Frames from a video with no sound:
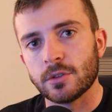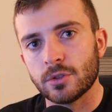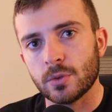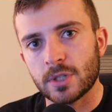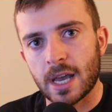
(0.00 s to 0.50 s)

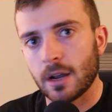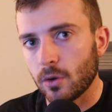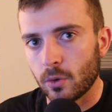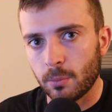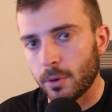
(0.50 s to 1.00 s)
to
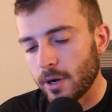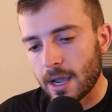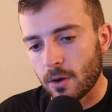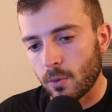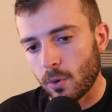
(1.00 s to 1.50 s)
tackle
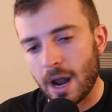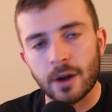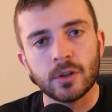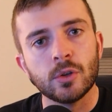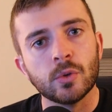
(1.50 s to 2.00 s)
burnout or how
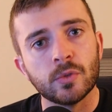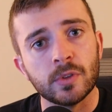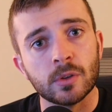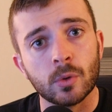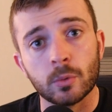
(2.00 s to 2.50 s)
you
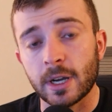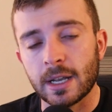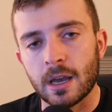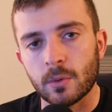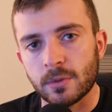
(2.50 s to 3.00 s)
feel right
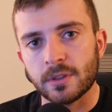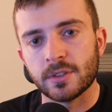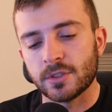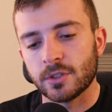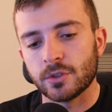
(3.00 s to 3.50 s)
now within
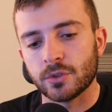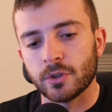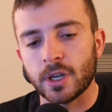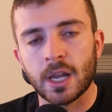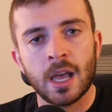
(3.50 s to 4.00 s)
this
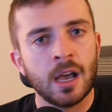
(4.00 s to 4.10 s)
industry